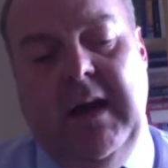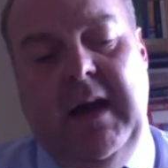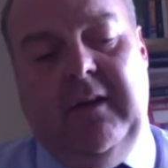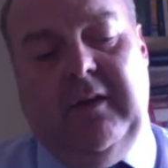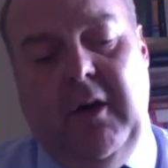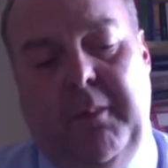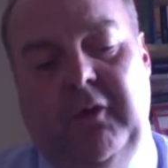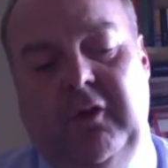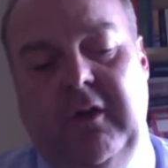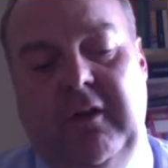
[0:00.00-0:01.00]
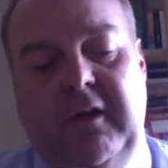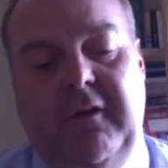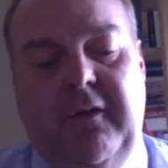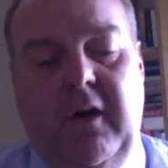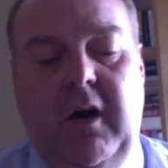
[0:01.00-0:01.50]
it's an opportunity
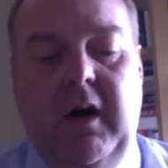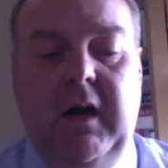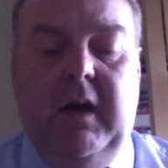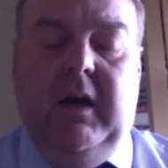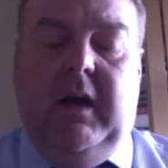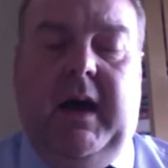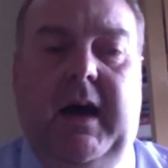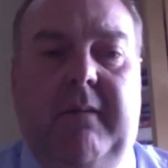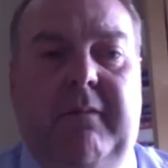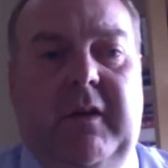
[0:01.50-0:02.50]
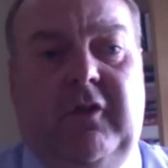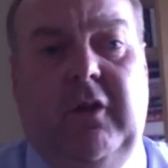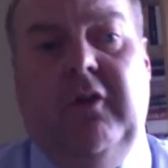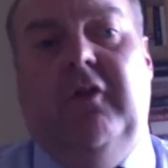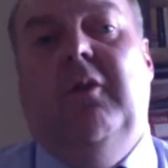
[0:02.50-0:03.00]
for the
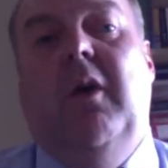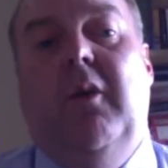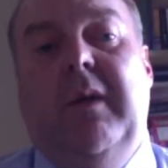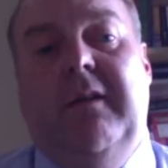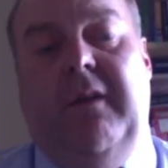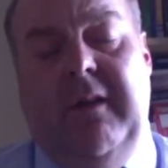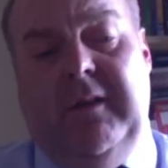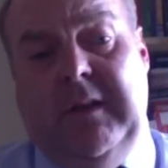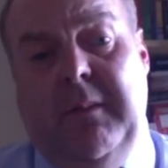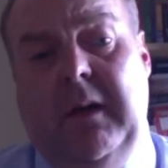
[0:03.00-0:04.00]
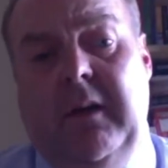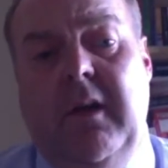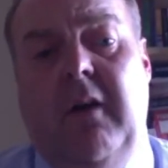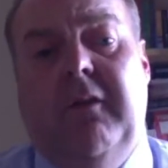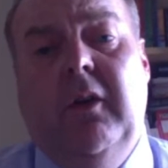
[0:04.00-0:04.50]
children to all read a very similar
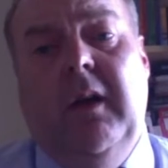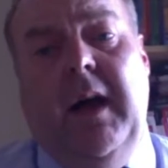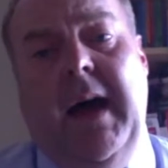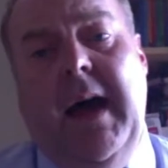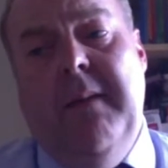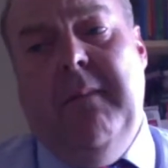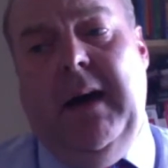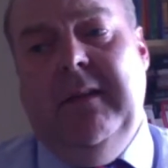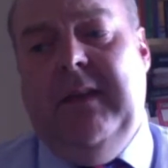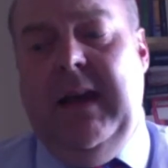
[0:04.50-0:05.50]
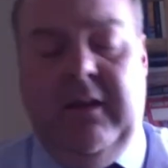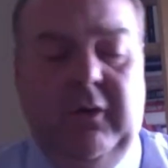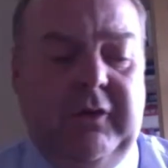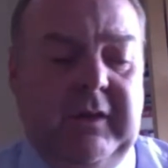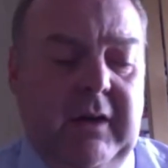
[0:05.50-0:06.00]
novel and take
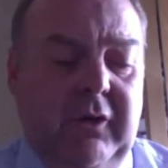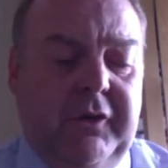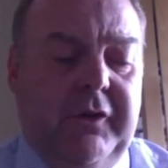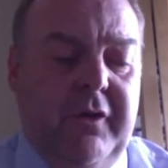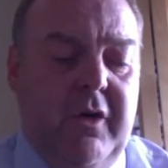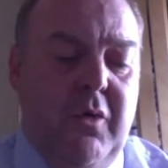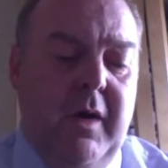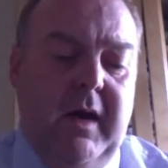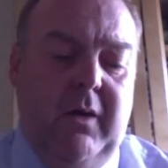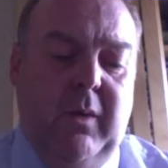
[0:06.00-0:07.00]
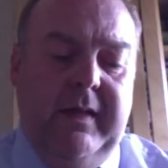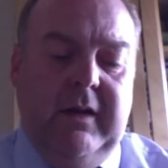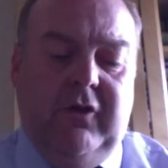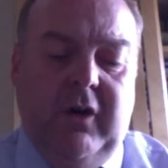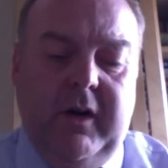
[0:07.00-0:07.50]
those skills through when
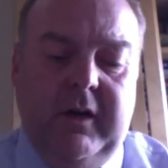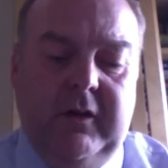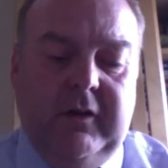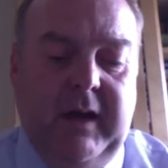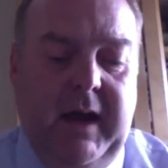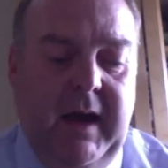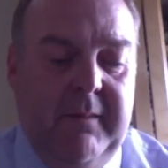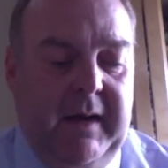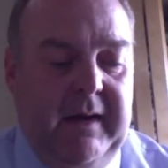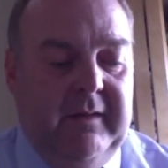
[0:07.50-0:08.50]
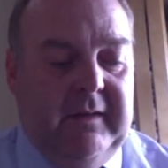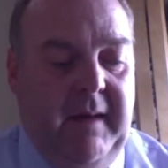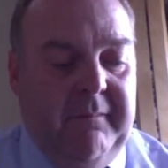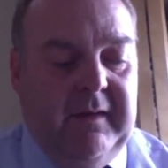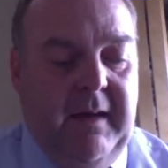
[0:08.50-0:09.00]
they join us in
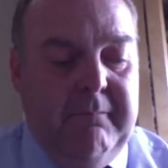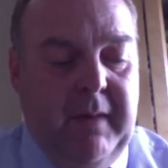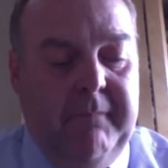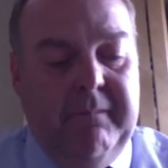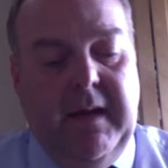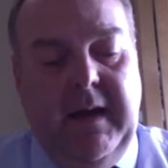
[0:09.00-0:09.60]
September.